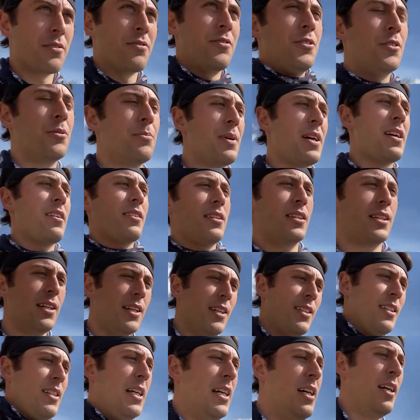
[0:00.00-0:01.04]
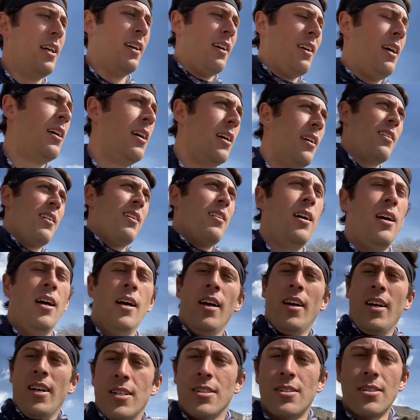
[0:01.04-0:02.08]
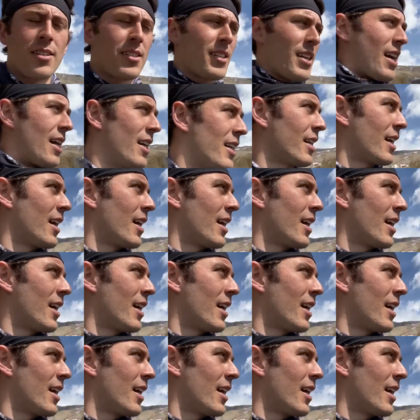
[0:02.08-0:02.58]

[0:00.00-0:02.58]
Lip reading: the full marathon. Just kind of